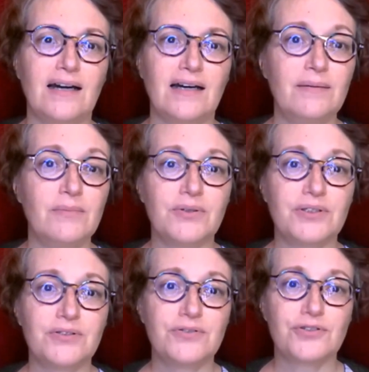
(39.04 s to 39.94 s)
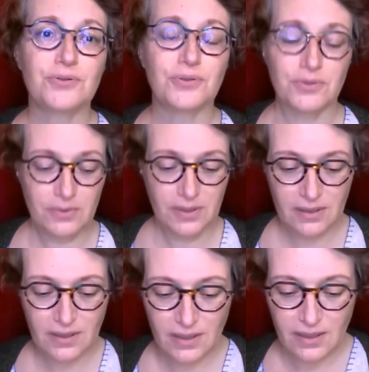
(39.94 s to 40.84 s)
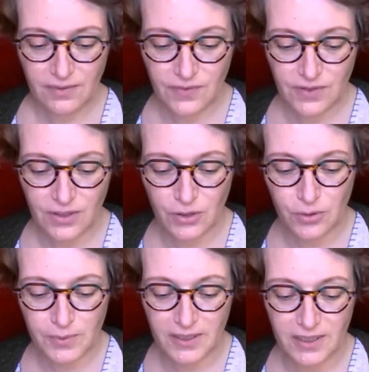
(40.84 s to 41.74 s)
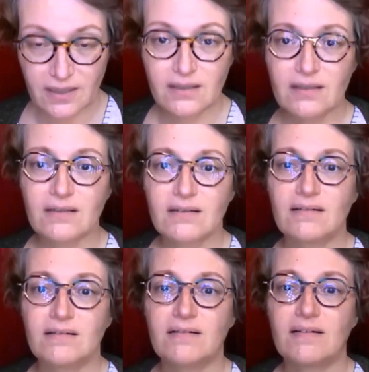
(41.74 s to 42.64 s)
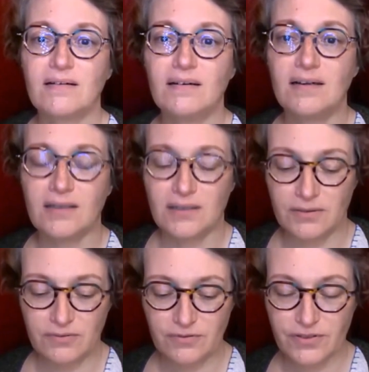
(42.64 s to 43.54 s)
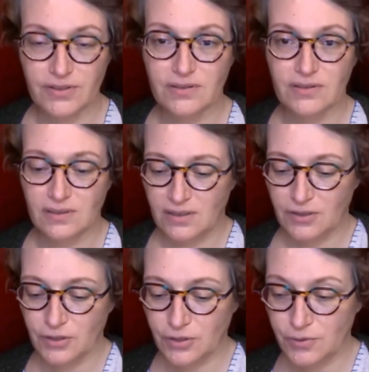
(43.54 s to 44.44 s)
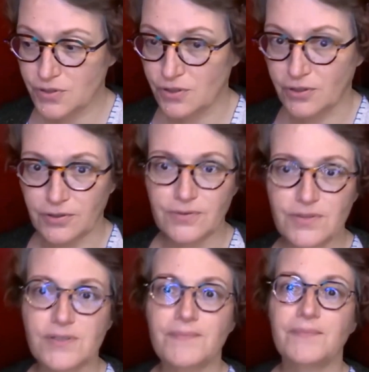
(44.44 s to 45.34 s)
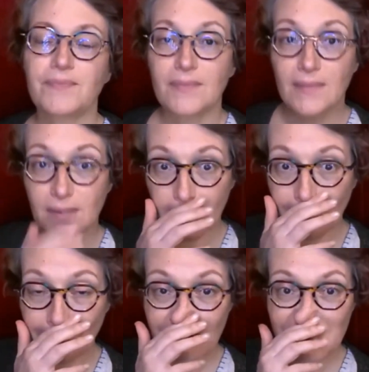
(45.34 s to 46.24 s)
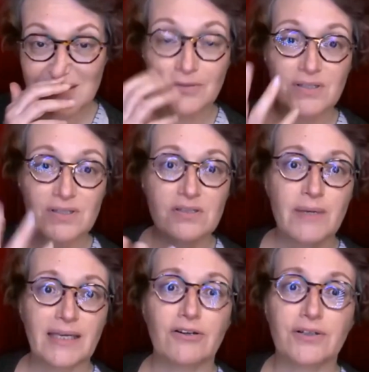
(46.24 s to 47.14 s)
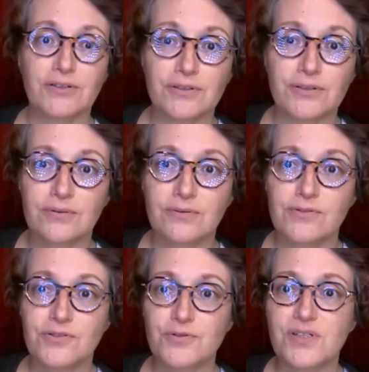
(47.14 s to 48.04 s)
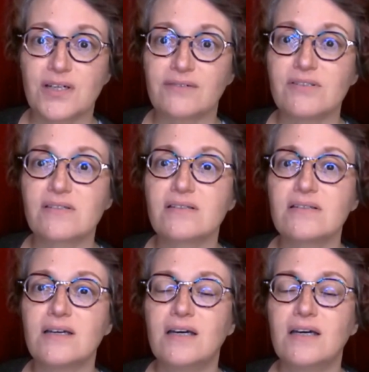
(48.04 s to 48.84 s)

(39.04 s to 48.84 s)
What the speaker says: I am going to show you the opening of Ghost Talkers. So this is my character, Ginger Stuyvesant.